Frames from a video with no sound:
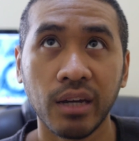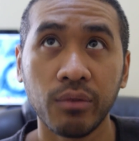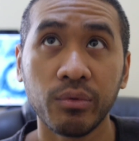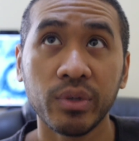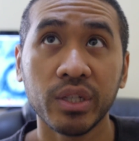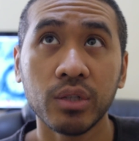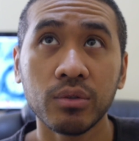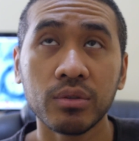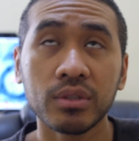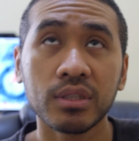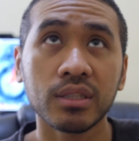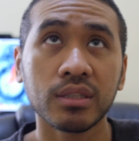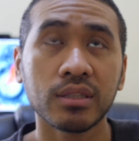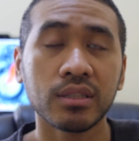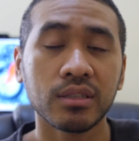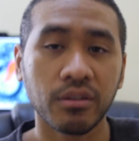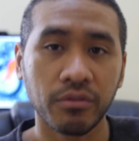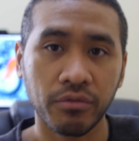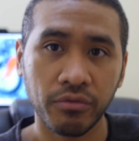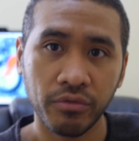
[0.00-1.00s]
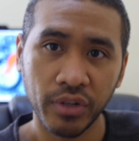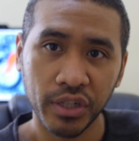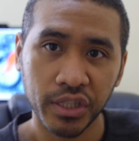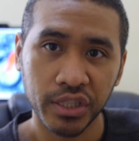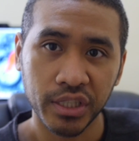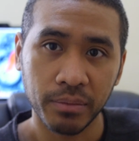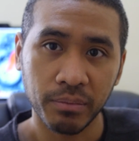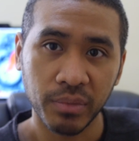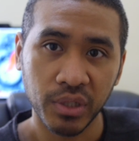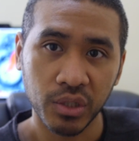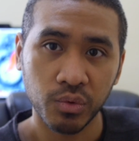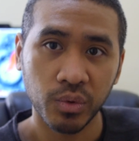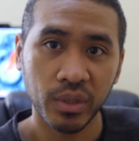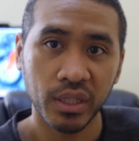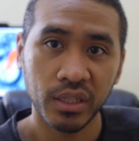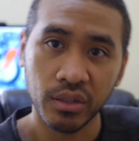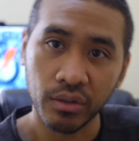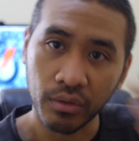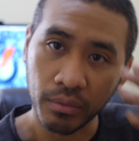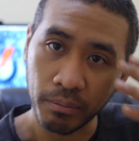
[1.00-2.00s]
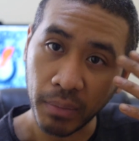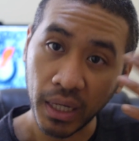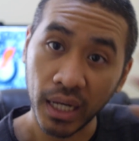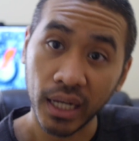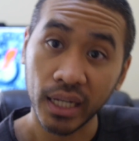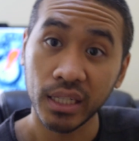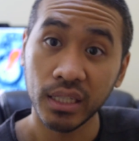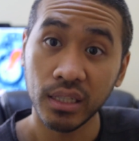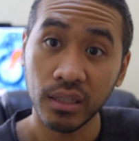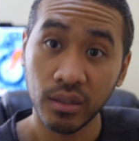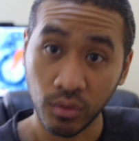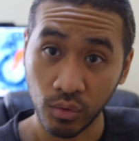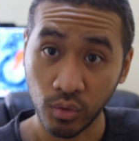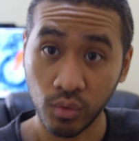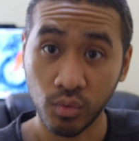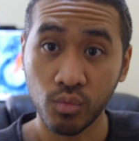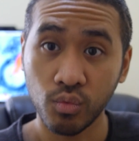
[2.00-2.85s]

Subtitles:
That reduces the friction between your mind,